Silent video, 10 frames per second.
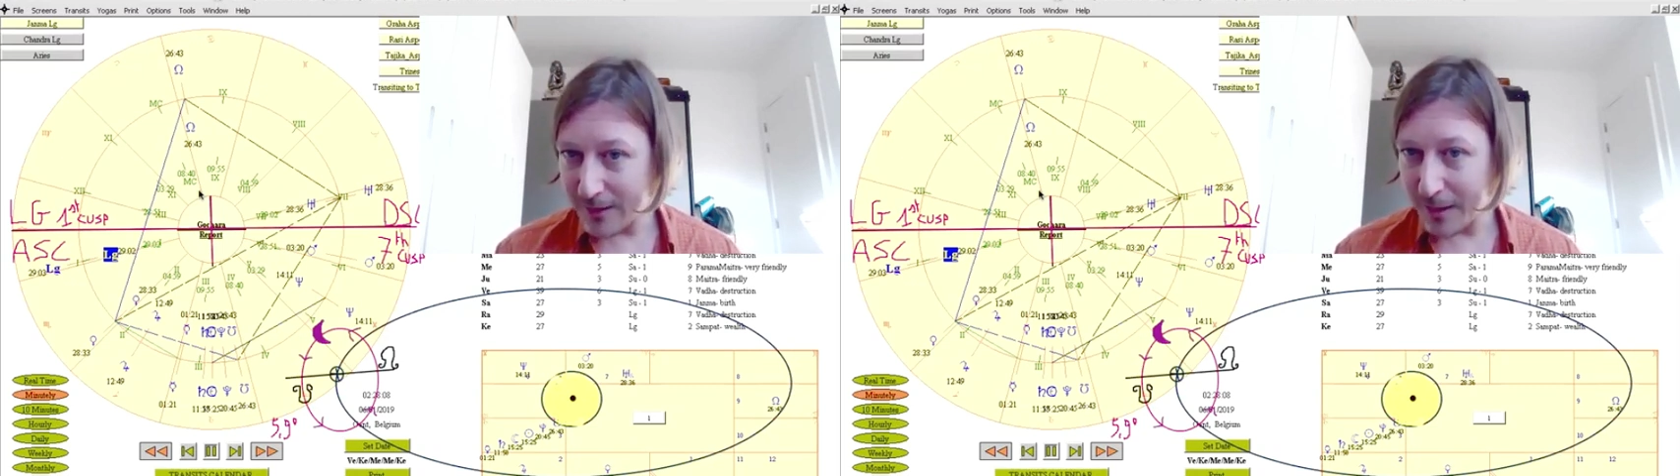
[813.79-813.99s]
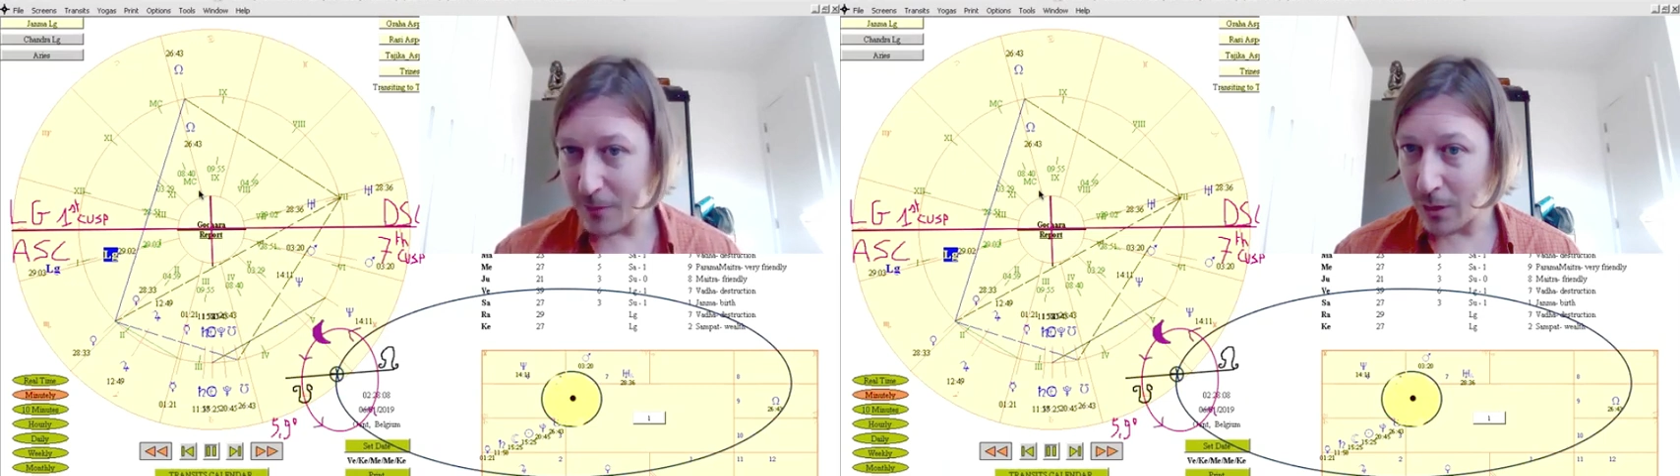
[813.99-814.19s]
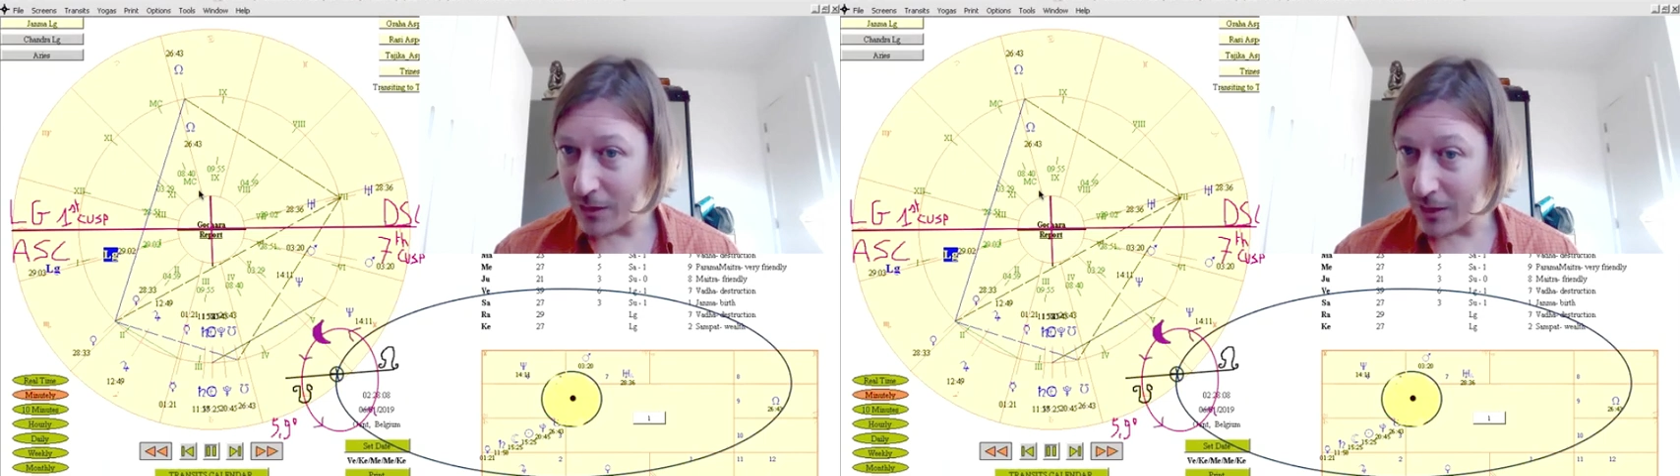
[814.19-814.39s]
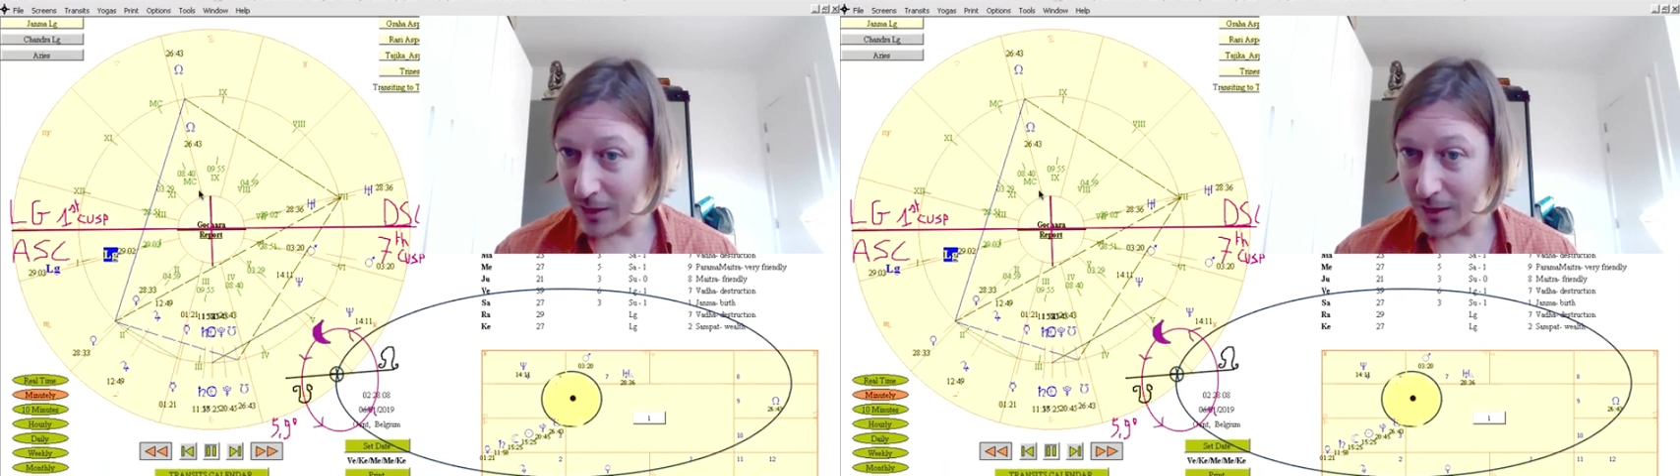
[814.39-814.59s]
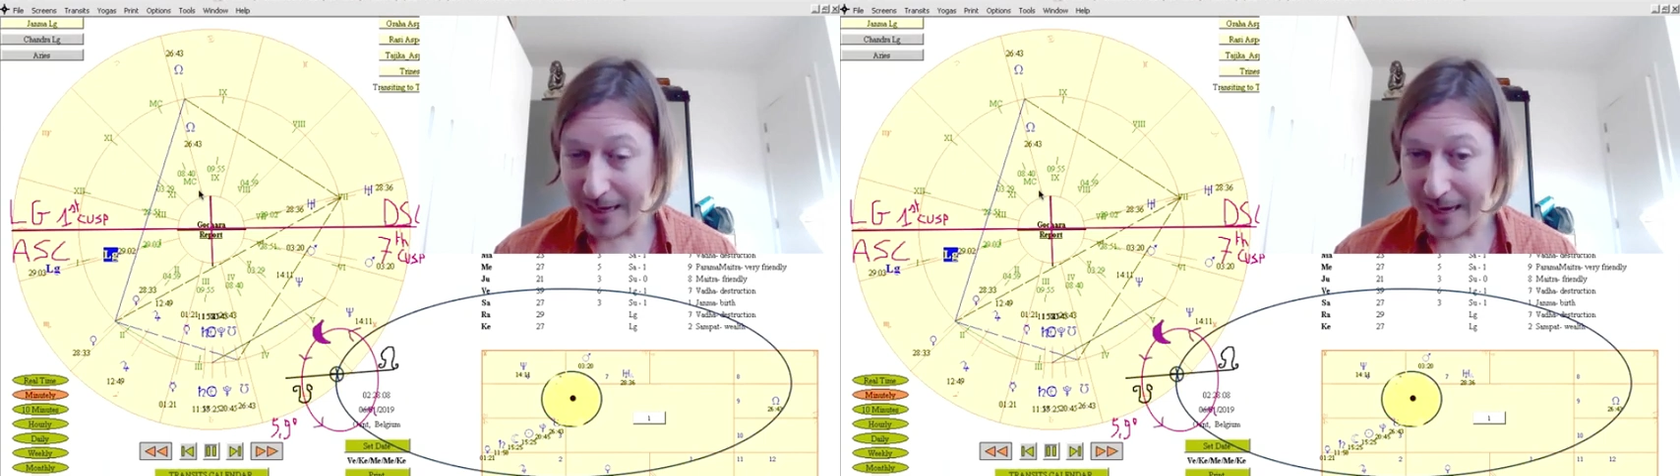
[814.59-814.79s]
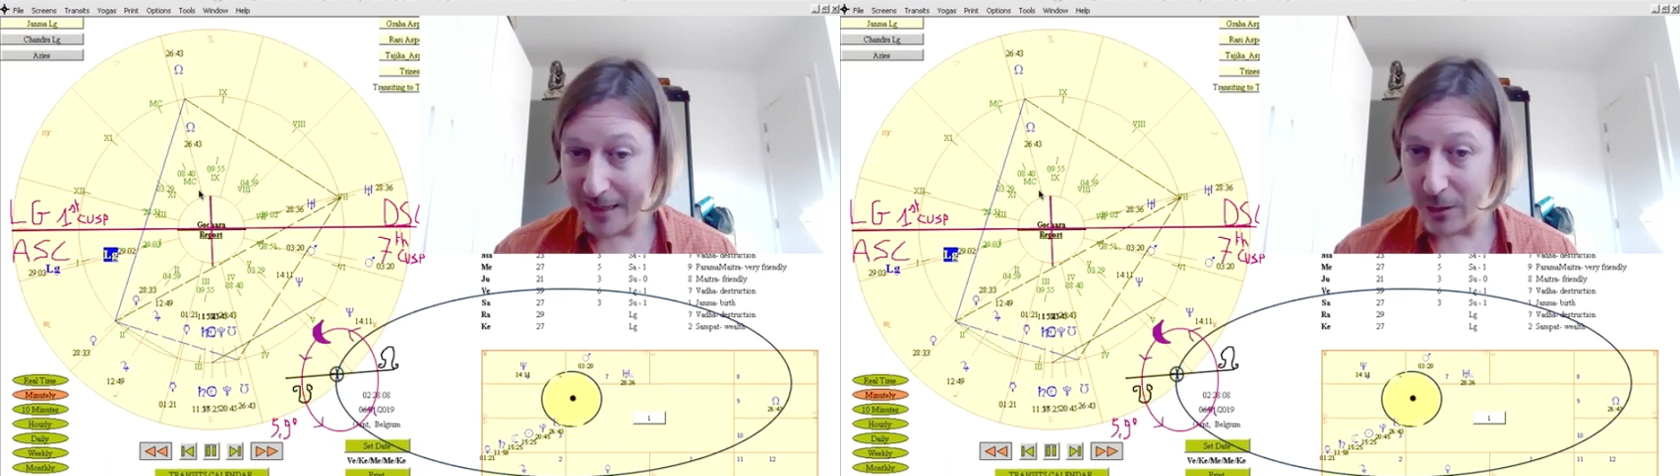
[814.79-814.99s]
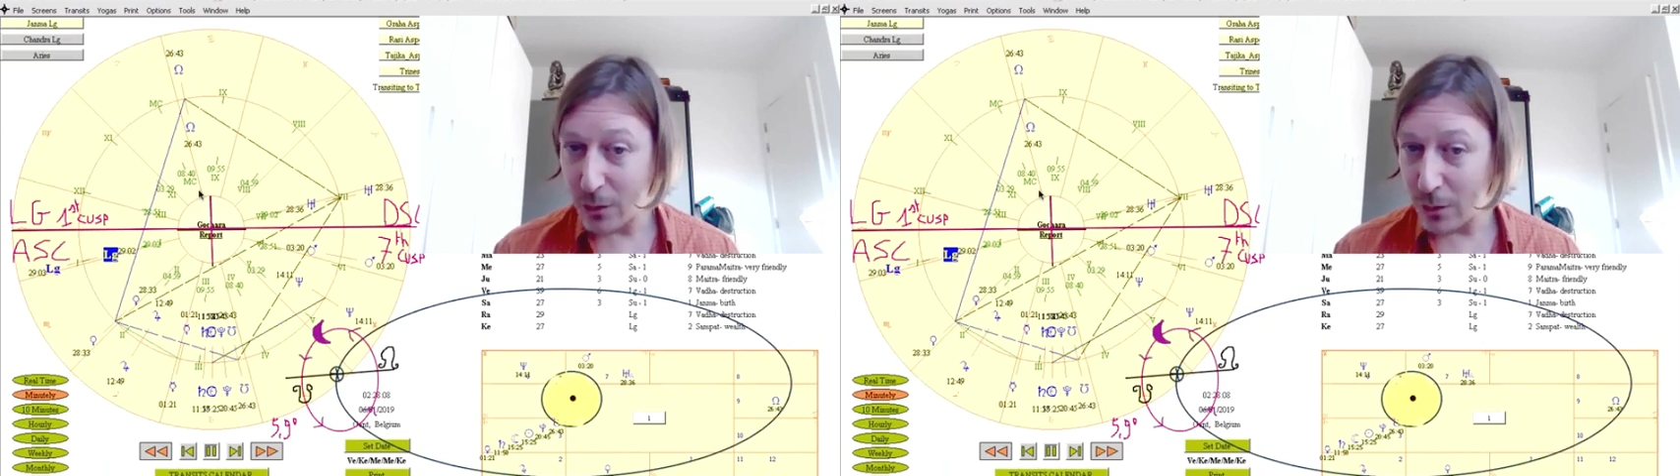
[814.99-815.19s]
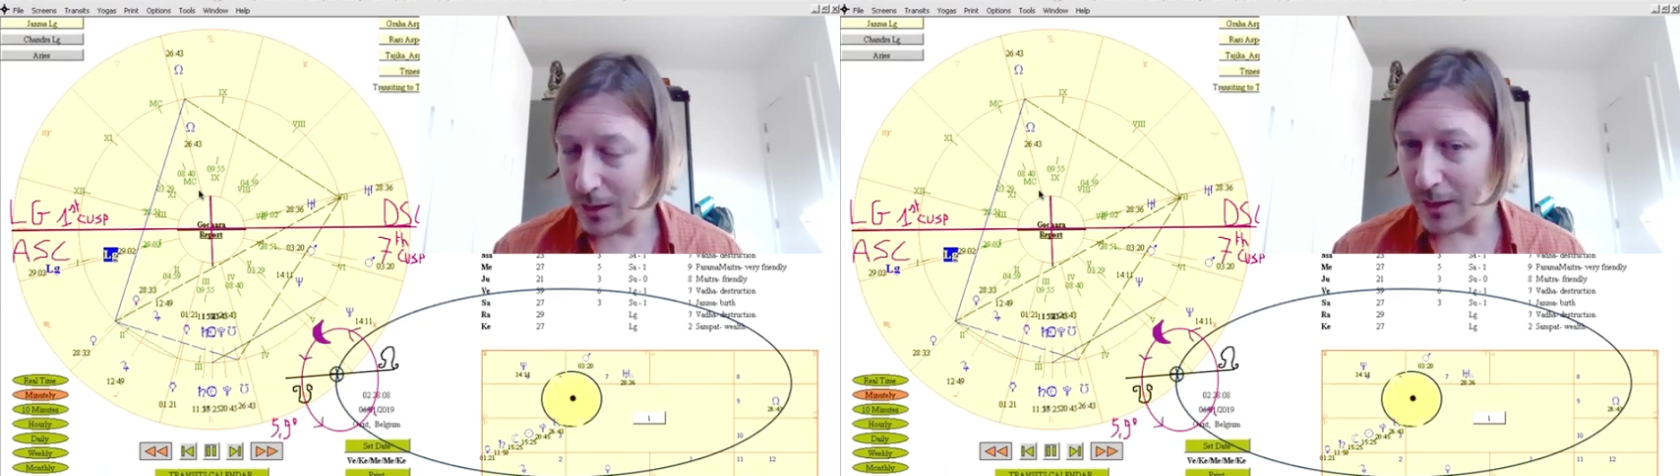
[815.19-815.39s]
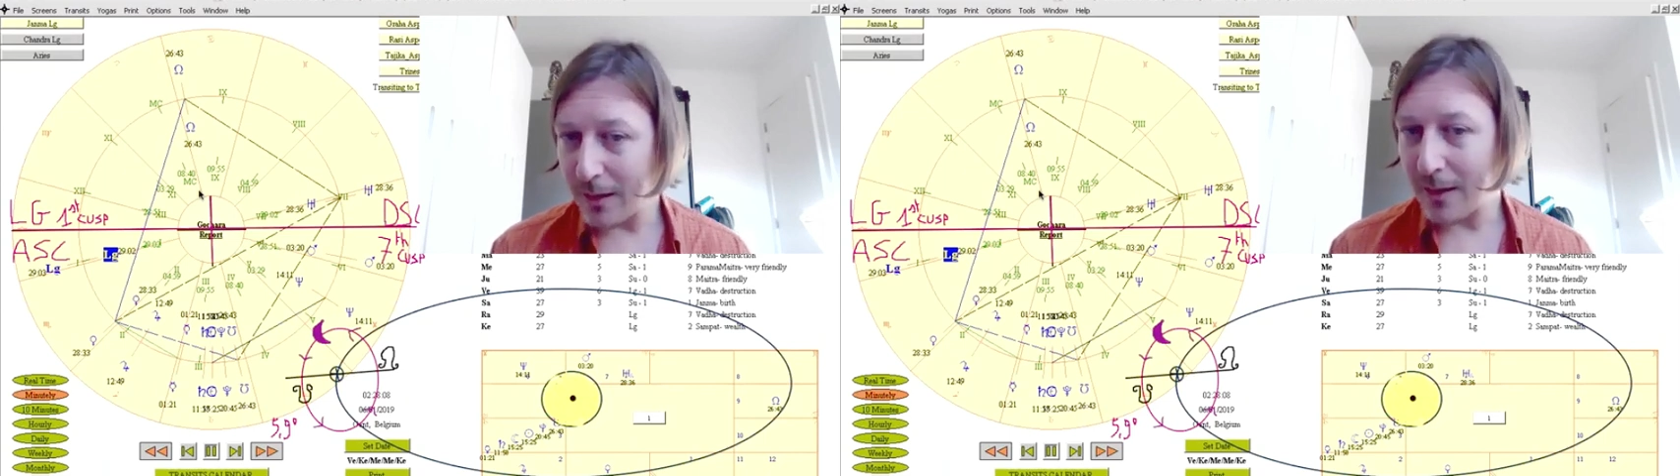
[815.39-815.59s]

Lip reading: I'm going to just get into the